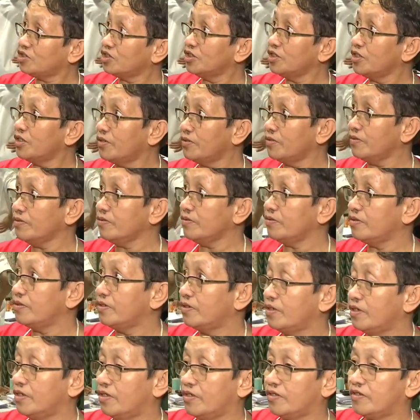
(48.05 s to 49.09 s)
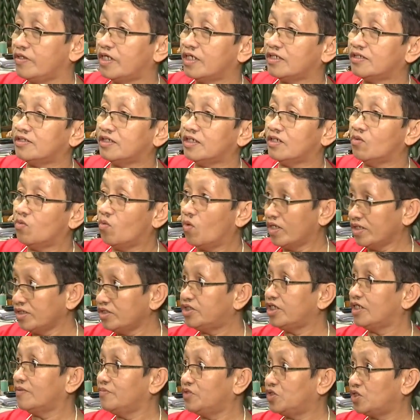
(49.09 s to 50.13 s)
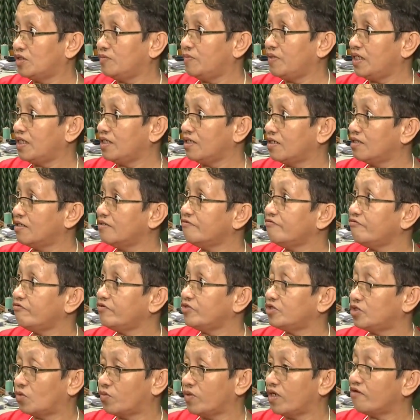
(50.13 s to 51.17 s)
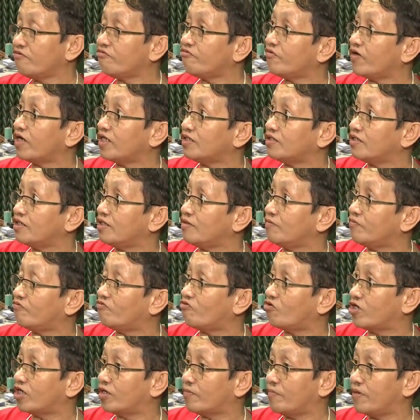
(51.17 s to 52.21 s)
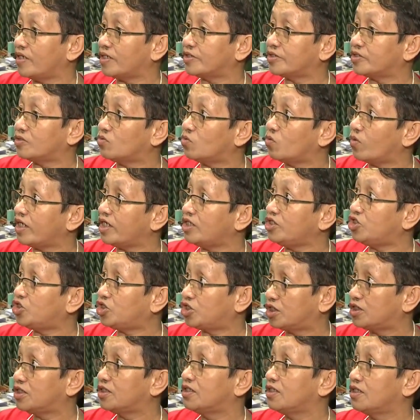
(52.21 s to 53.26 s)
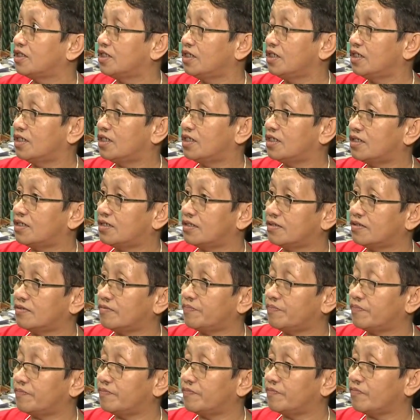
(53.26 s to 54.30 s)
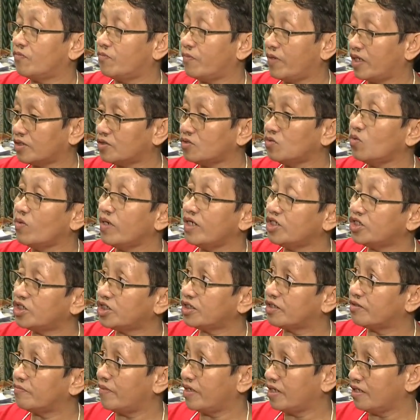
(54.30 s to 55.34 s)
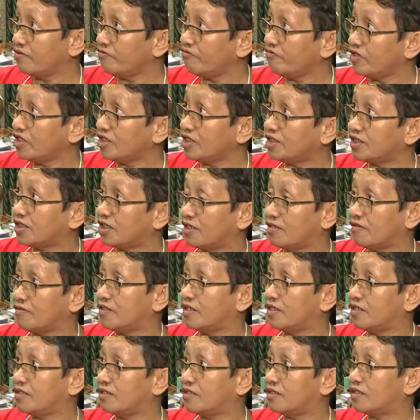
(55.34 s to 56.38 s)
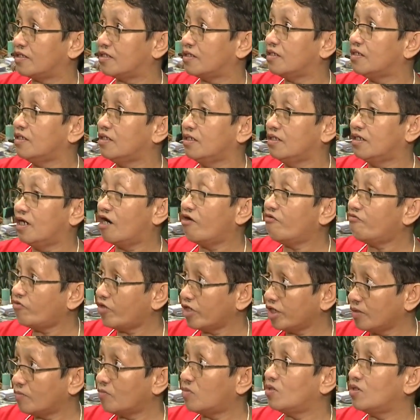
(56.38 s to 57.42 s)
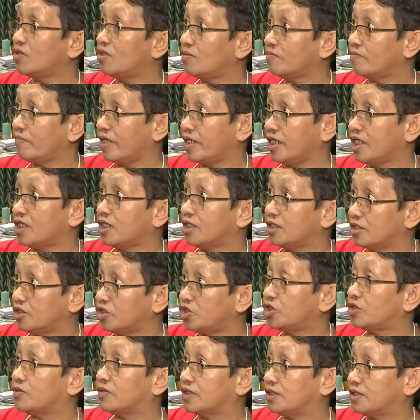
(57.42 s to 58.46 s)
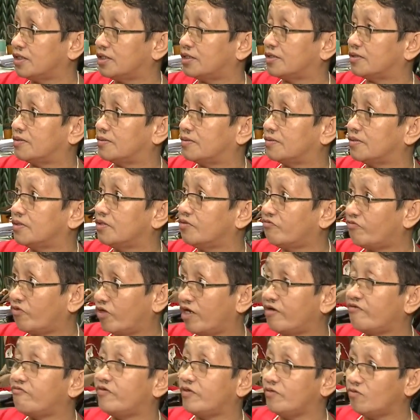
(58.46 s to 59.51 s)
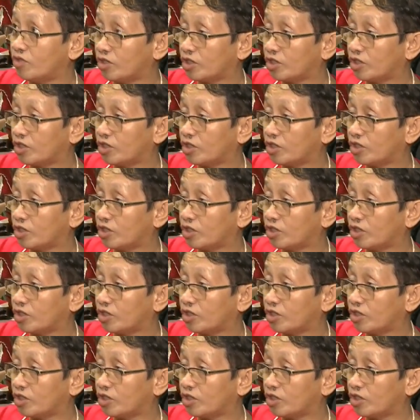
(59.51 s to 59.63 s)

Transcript: to know that uh, one job should be enough. So we are fighting for a better wage, uh, better wage benefits, and then uh, affordable medical insurance for and,